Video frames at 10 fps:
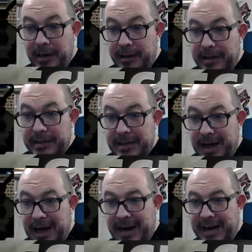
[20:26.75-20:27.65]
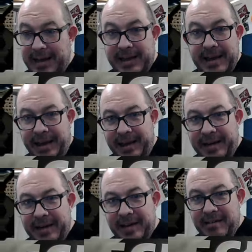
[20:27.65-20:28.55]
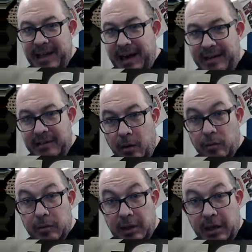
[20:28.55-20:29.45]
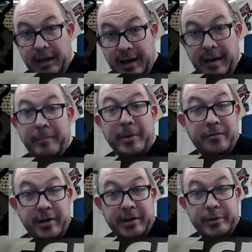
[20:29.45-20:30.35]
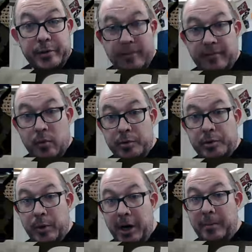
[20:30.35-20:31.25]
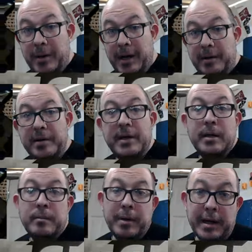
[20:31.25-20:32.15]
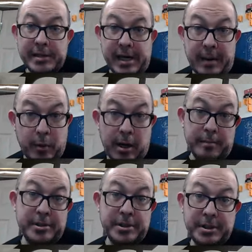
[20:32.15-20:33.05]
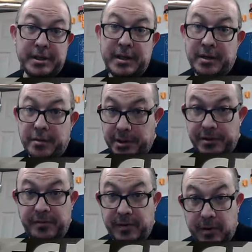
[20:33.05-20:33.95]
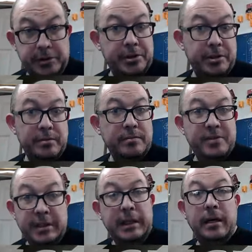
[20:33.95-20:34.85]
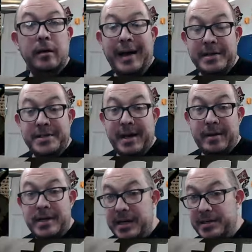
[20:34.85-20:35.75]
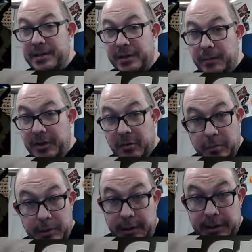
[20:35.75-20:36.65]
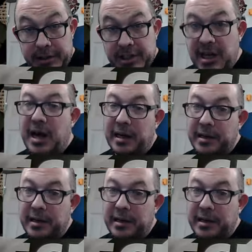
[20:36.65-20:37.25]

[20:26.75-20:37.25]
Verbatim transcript: it's not anything that I don't think cannot be fixed with a force break mod. But as I promised, this first video and sound test is going to be completely stock.